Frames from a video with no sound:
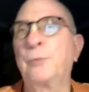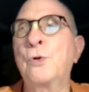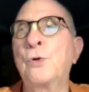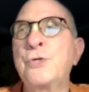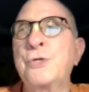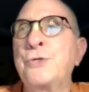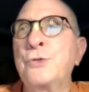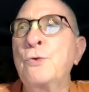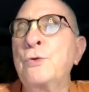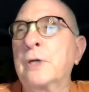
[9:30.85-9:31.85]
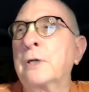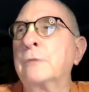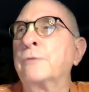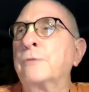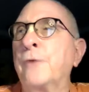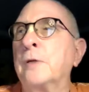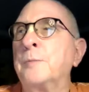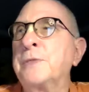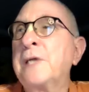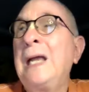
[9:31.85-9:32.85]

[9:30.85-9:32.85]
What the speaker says: Purusha Sukta Confirmed.